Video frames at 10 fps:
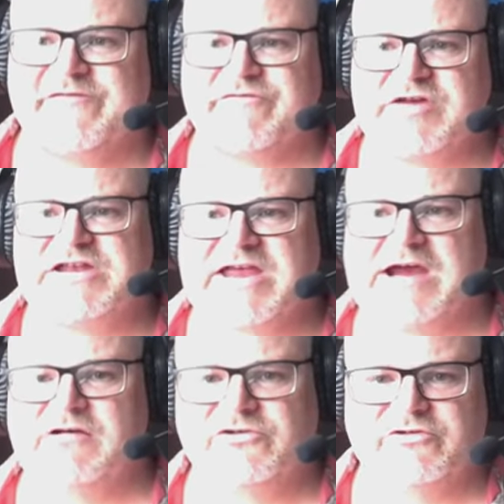freed
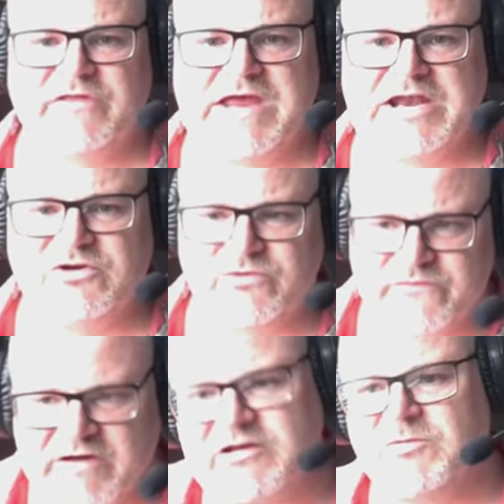character in the end who's
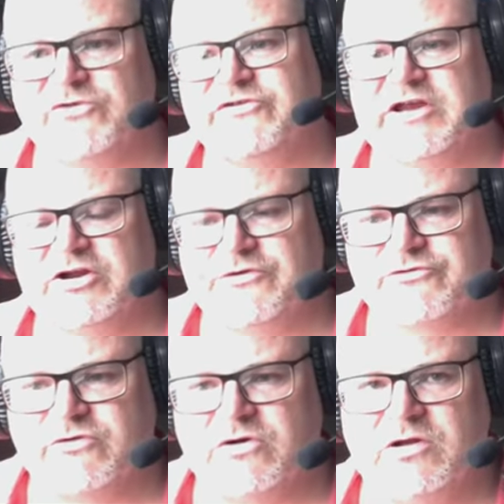very much in
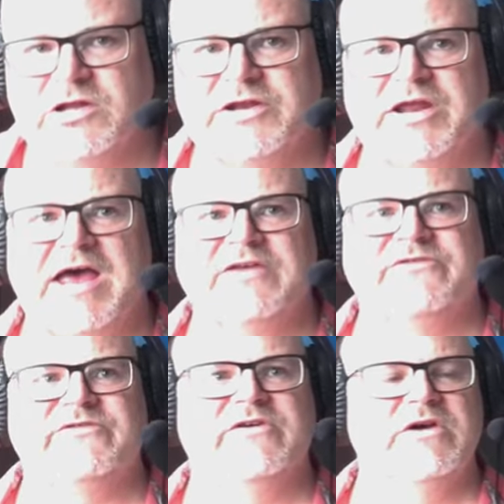control and
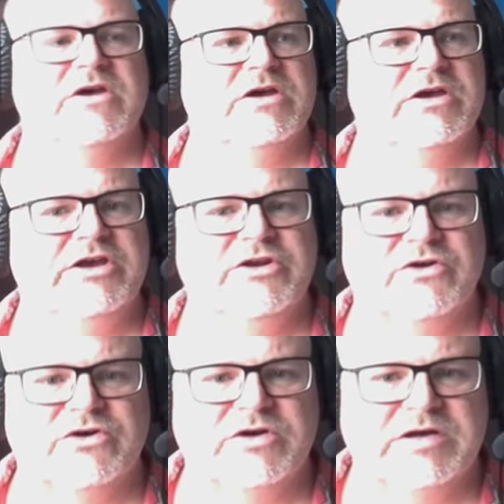has you
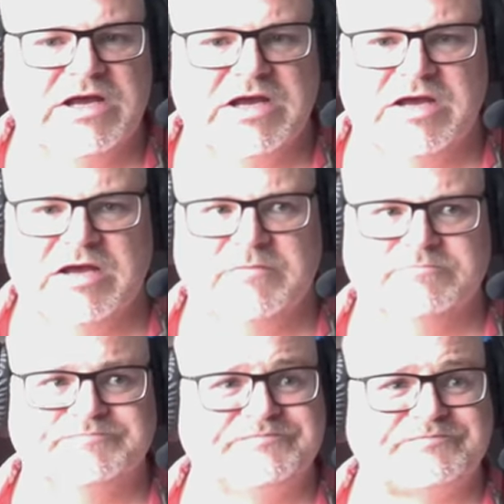know um,